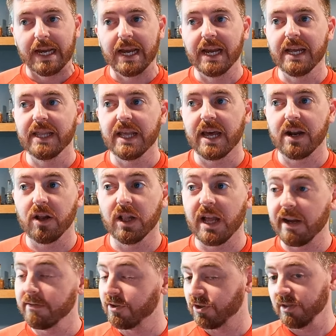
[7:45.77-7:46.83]
And then I'll
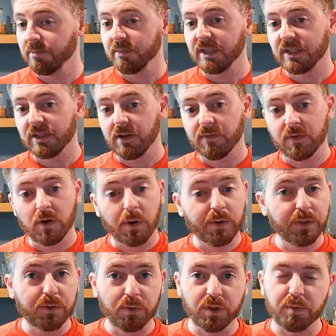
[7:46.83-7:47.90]
live stream myself
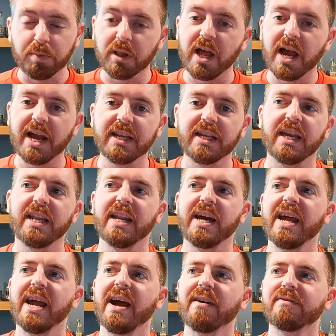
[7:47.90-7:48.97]
going through the blind, and I
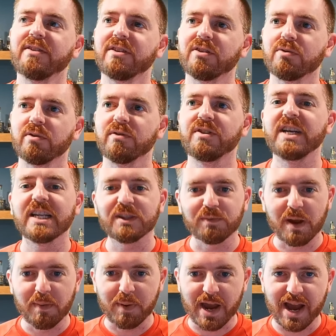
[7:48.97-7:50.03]
have to sort of test
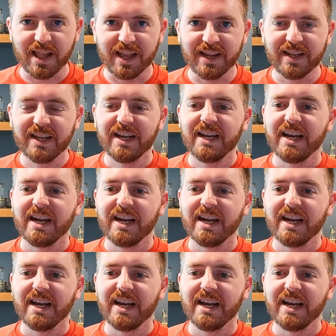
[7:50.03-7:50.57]
my palate.